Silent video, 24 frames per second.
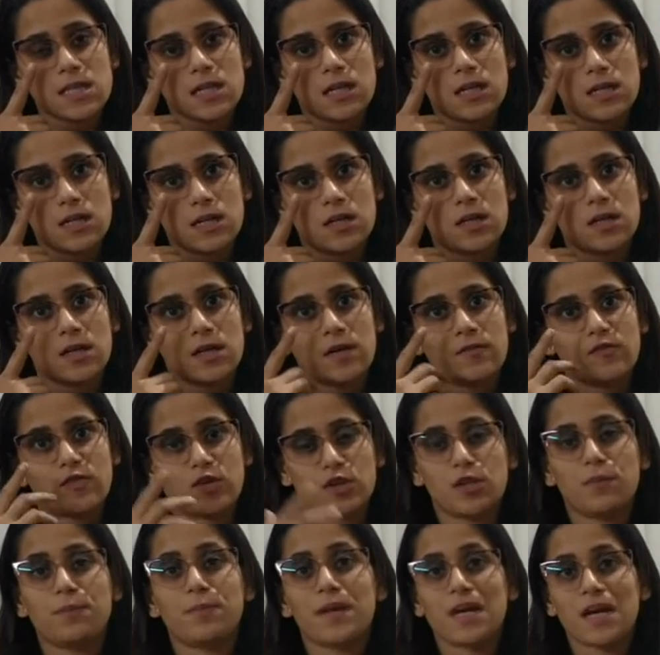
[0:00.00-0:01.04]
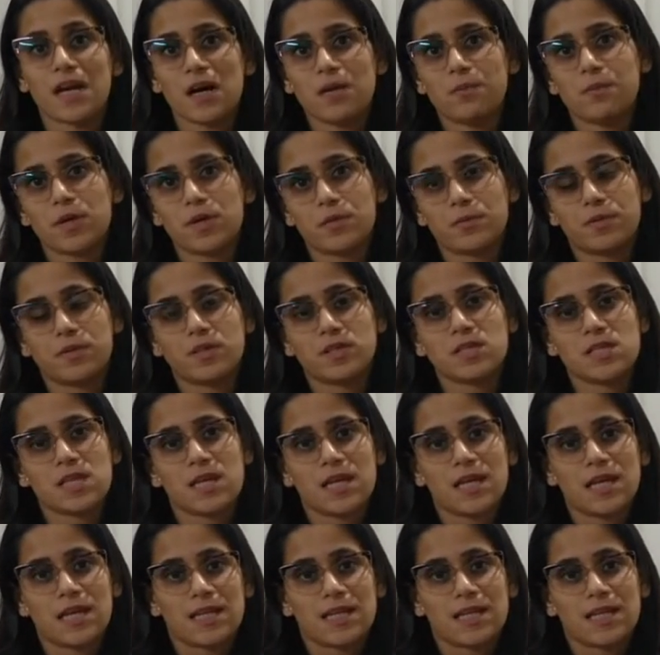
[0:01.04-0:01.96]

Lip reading: for the PR purpose,